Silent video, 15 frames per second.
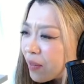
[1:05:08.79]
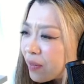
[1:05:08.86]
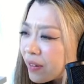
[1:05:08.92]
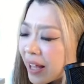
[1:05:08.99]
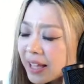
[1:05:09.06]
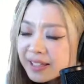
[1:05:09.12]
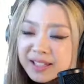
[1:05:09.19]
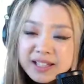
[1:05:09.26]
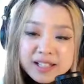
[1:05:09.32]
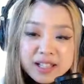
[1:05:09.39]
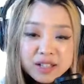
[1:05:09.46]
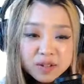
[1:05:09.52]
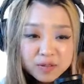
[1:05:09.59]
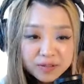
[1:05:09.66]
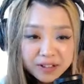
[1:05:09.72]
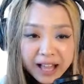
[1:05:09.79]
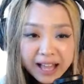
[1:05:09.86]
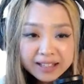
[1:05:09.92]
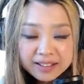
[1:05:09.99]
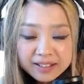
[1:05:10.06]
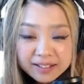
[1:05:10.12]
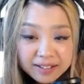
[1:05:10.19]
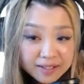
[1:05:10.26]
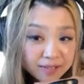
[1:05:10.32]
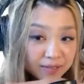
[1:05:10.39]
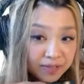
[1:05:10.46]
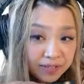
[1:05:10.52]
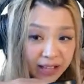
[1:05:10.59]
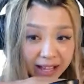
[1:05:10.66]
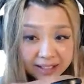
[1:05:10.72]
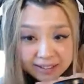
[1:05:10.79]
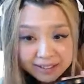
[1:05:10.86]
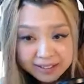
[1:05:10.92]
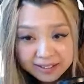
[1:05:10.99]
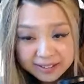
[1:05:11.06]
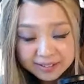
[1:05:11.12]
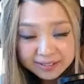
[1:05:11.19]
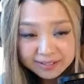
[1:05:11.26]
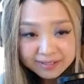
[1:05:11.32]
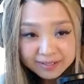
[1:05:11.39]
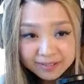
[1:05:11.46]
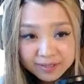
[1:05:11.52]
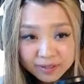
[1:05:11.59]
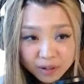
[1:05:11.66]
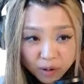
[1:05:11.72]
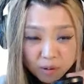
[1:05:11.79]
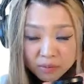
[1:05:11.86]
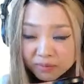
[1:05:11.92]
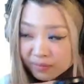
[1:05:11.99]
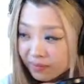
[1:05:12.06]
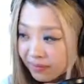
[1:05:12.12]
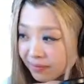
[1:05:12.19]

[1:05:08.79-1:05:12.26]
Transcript: Flattest is a flat. Flat. No?